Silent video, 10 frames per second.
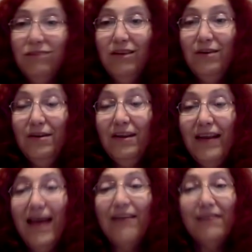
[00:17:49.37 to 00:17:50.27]
You know, you have
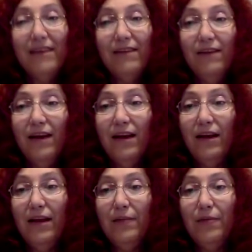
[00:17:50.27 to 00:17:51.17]
to ask T S I
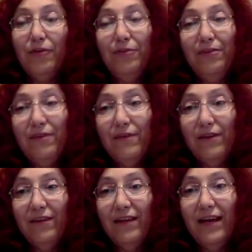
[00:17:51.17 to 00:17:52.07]
any more
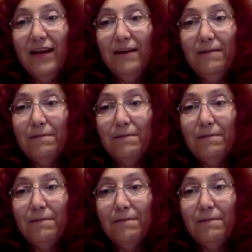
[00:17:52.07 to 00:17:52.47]
specifics on that.